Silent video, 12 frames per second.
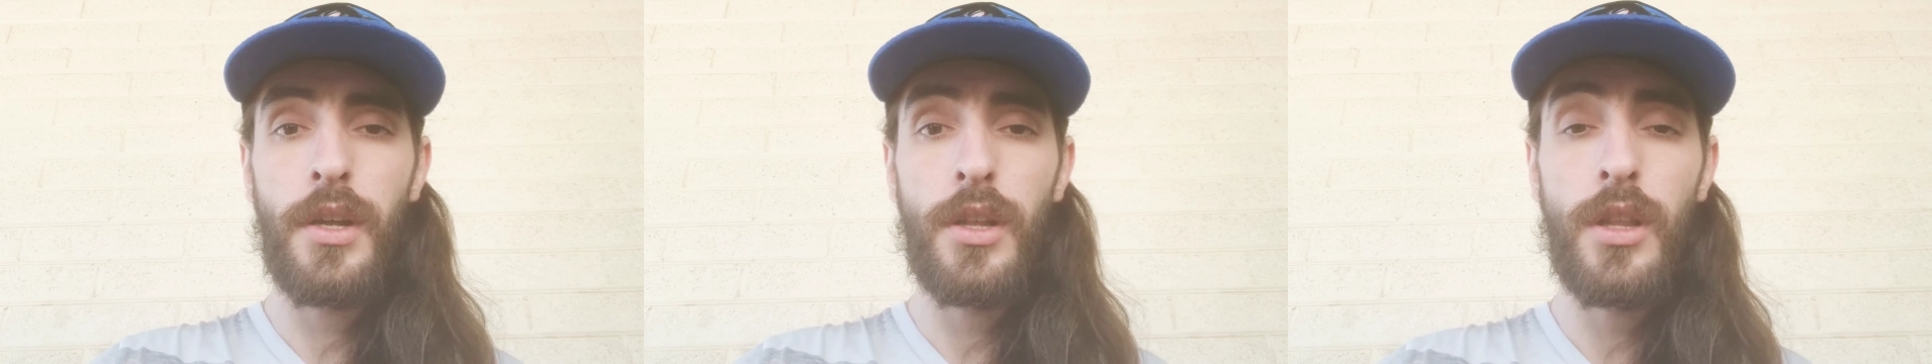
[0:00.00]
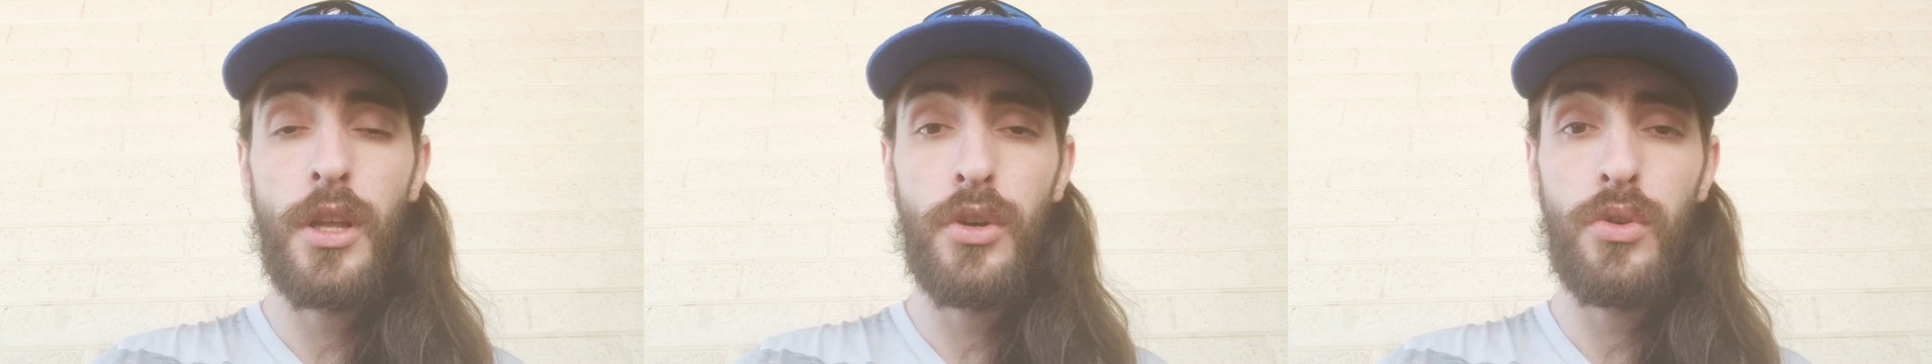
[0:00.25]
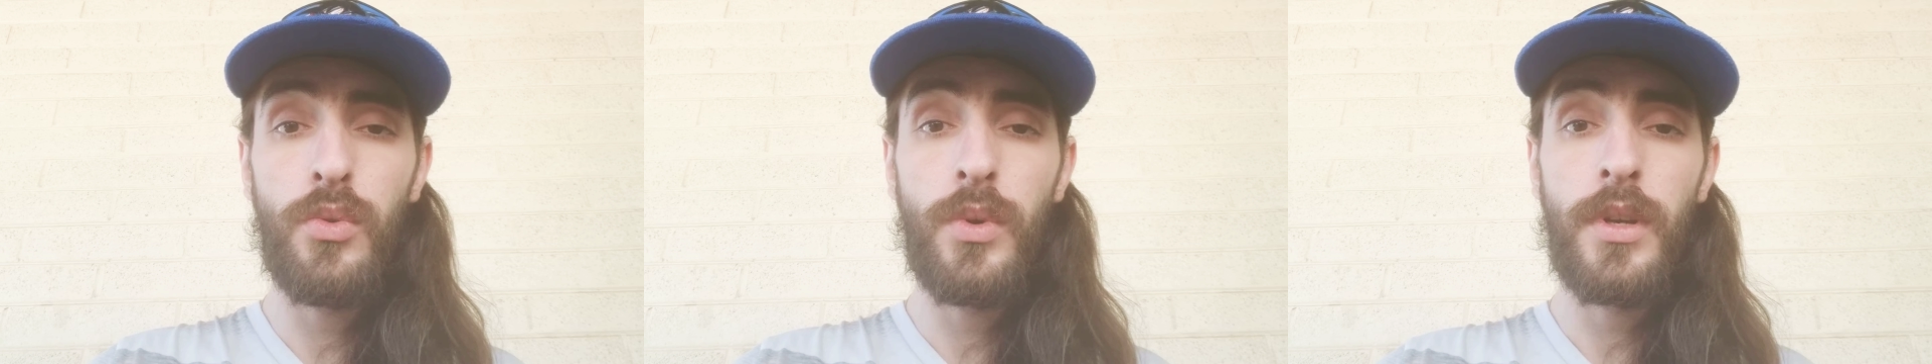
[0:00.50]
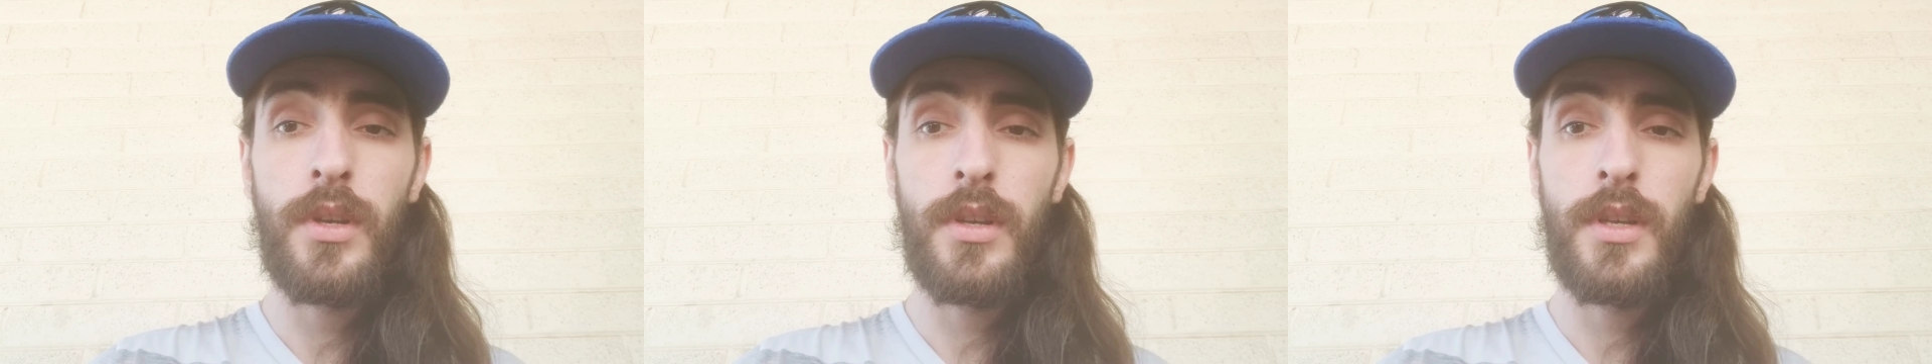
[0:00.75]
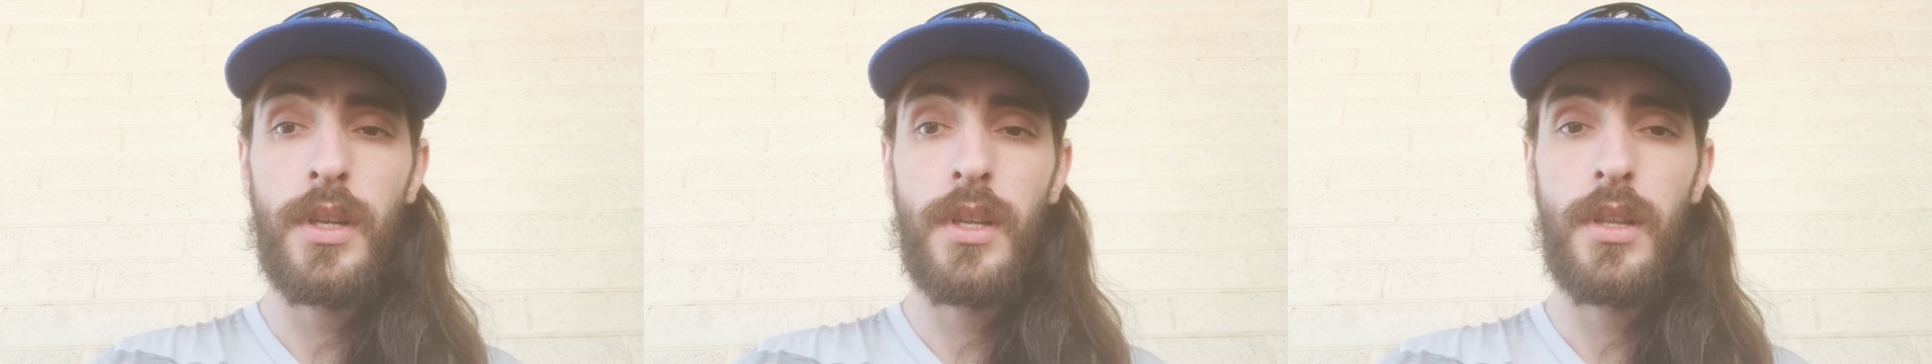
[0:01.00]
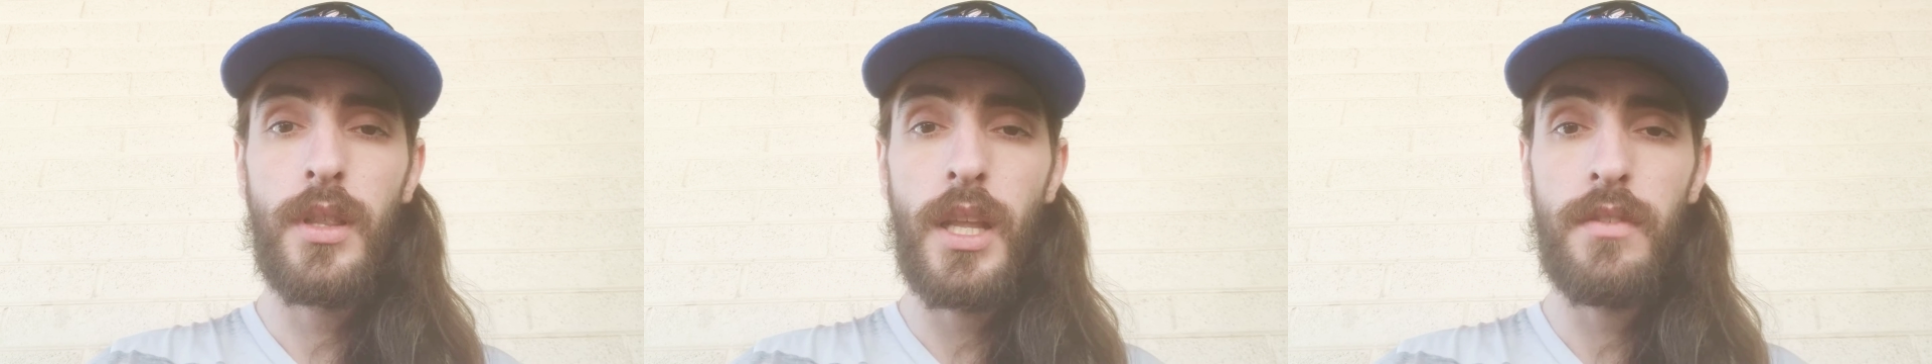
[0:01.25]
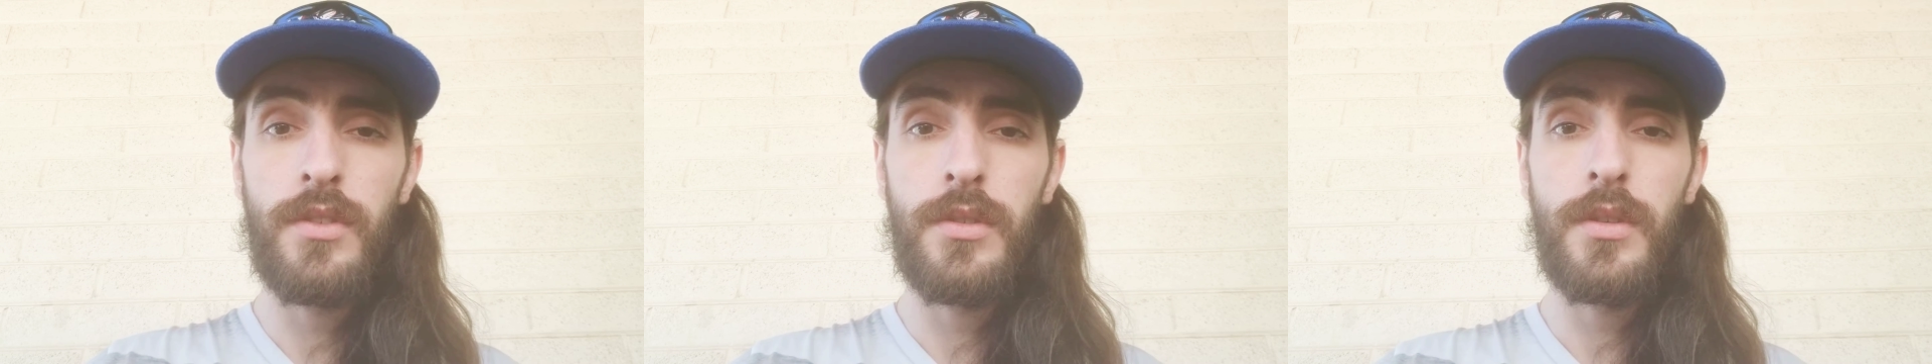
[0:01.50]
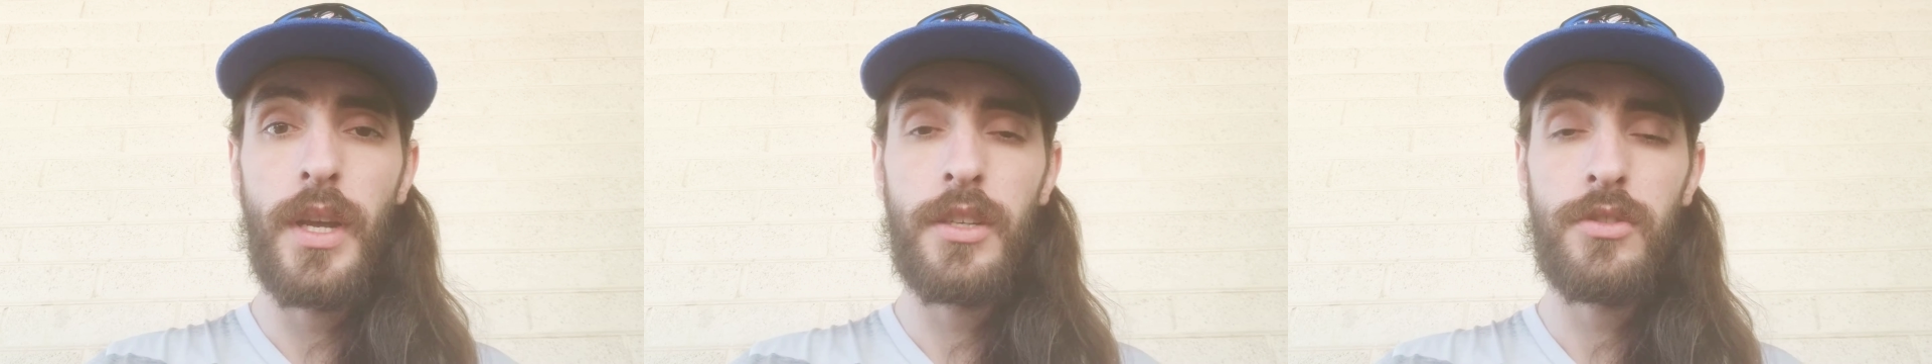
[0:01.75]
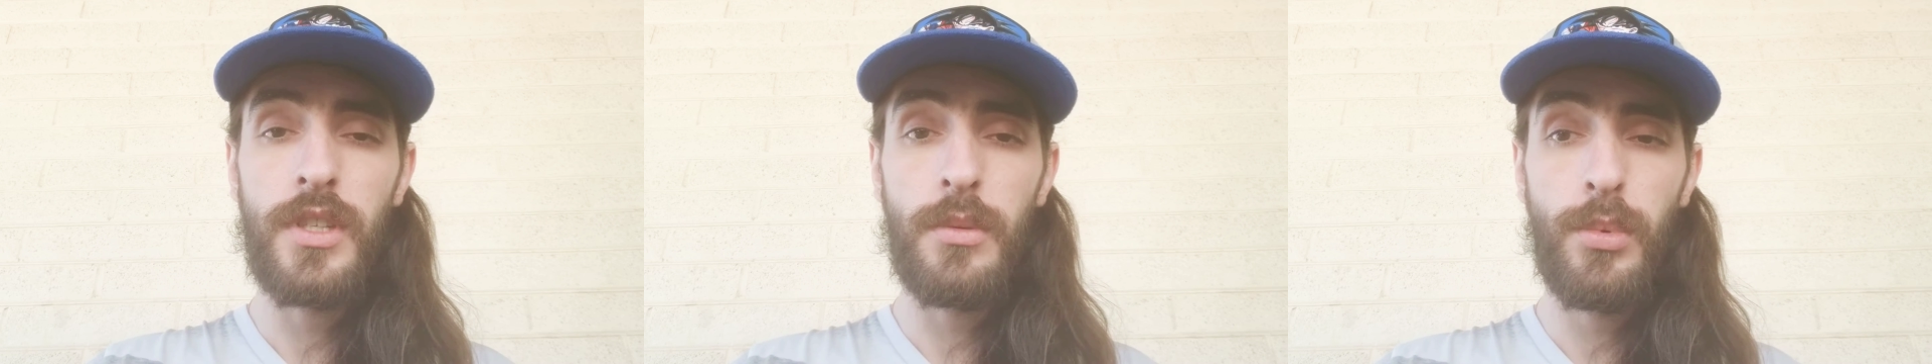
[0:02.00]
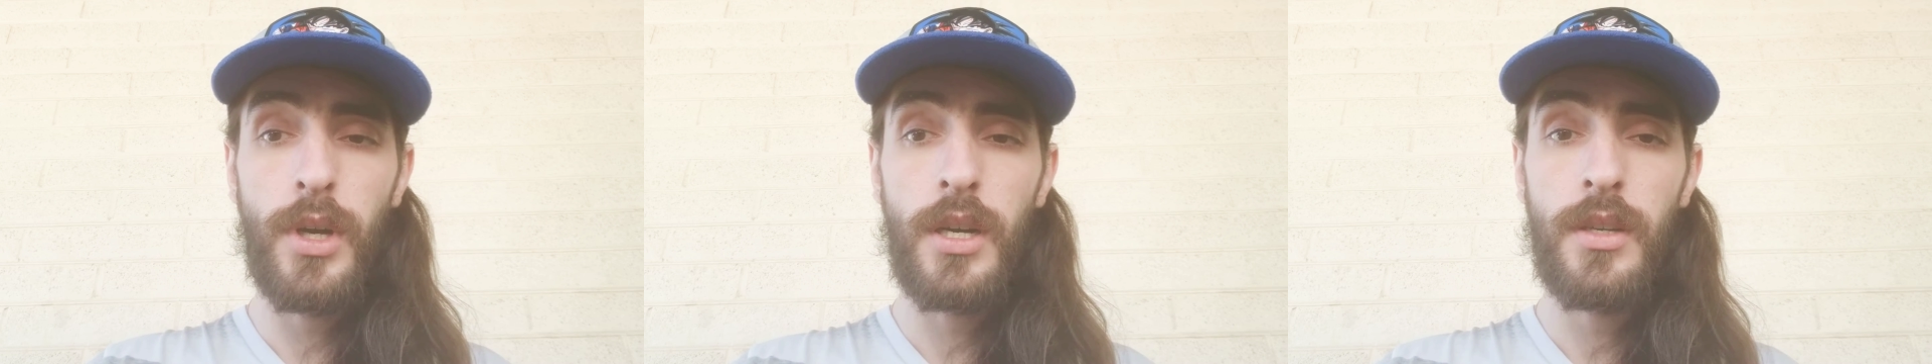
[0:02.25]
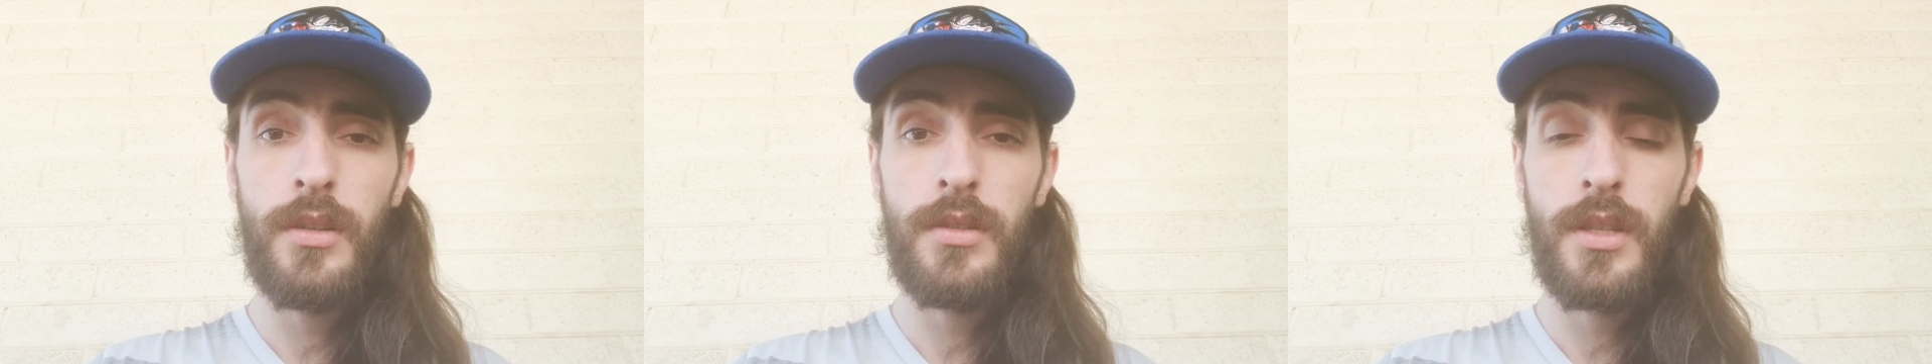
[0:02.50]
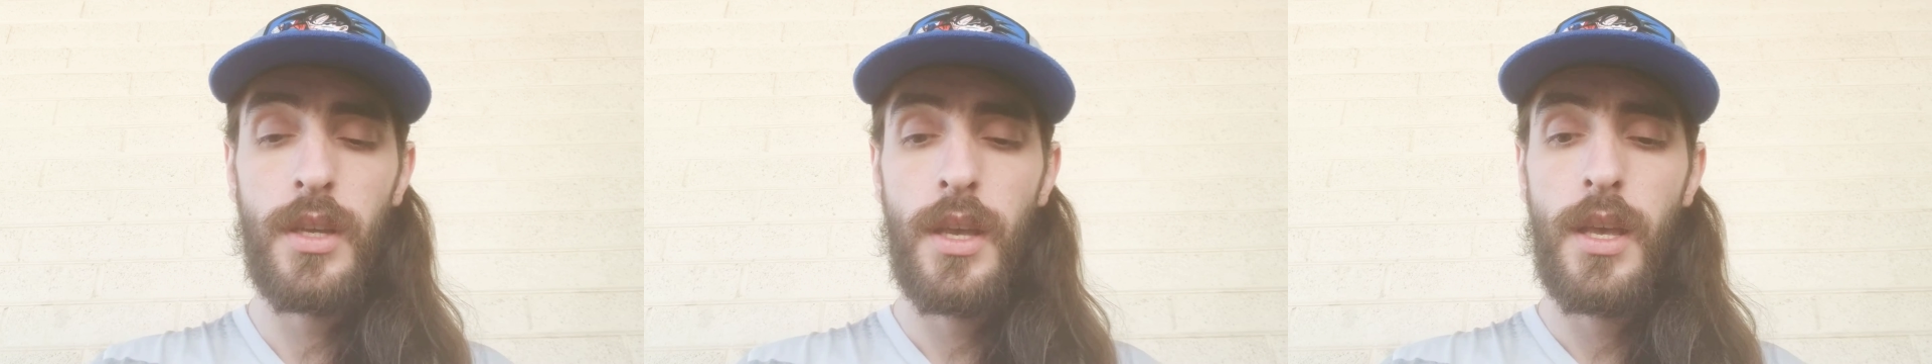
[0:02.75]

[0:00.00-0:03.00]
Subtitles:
low level entry product,